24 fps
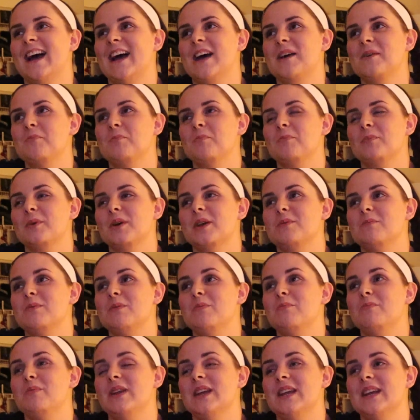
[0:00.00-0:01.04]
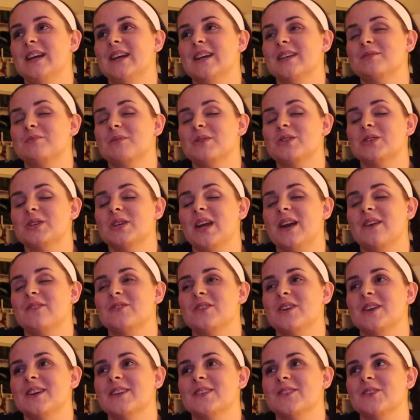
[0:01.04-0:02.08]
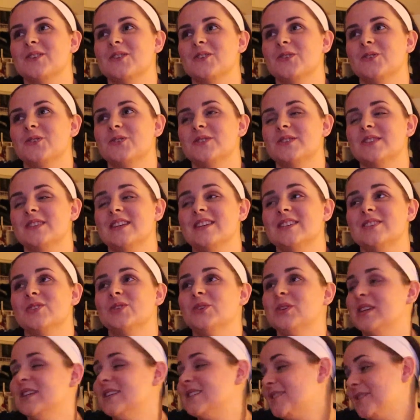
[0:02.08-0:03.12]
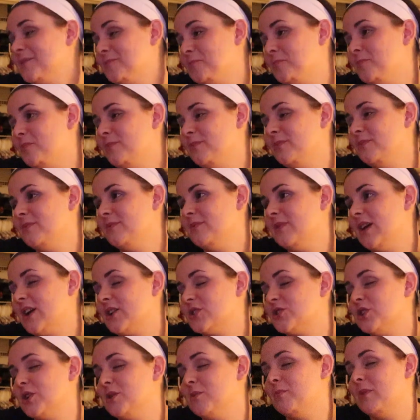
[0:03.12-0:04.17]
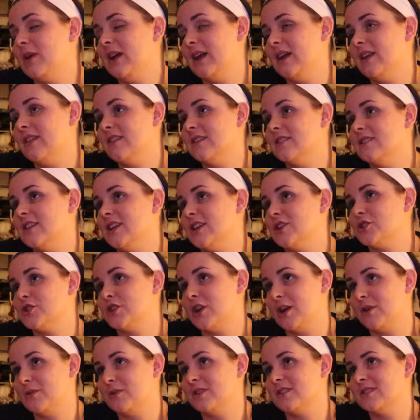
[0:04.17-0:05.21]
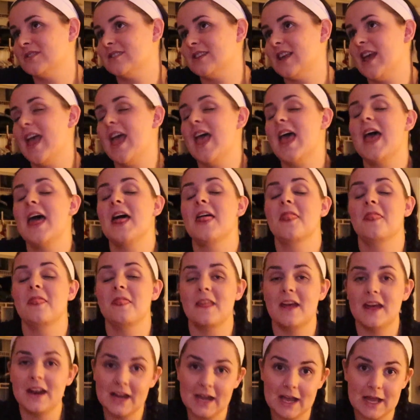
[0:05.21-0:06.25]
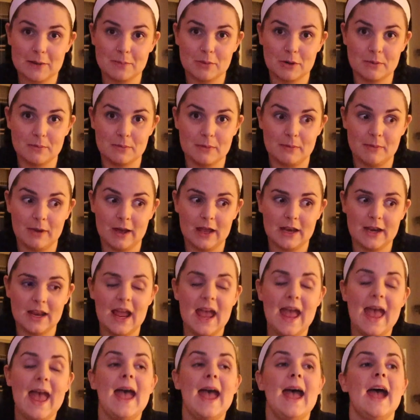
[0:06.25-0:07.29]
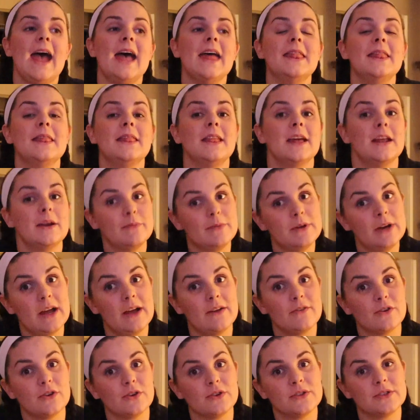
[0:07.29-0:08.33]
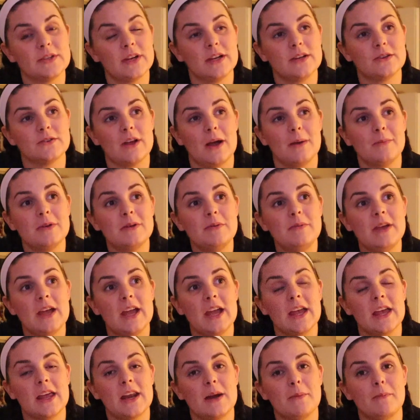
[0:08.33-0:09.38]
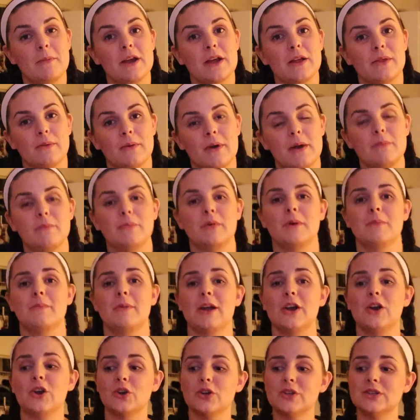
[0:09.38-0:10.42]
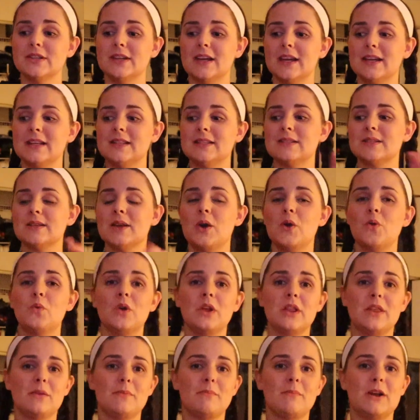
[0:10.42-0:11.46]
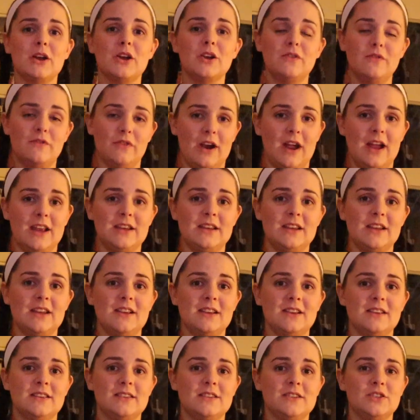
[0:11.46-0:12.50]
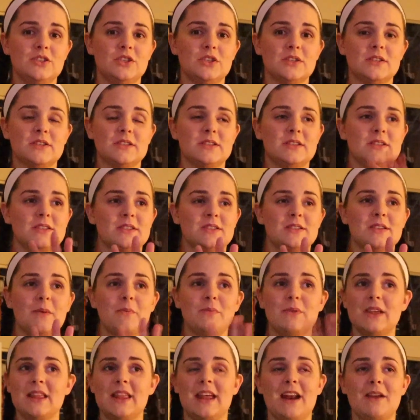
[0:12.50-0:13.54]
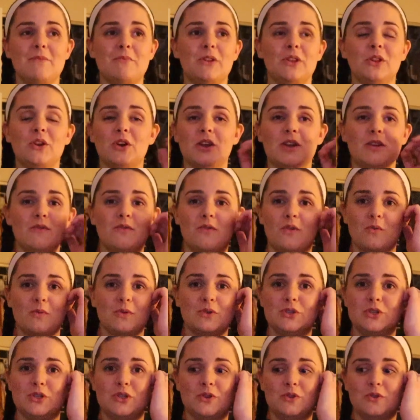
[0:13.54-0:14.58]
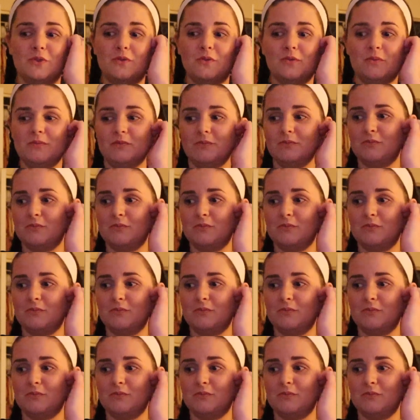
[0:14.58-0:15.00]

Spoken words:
I'm gonna be beat, especially after I get the girls. They still need to actually bathe and take showers, and then I gotta put them to bed, and then I'm gonna have a girls' night. So I'm gonna be hanging on by a thread, but my girls' nights with my good friend is just something that I've been looking forward to.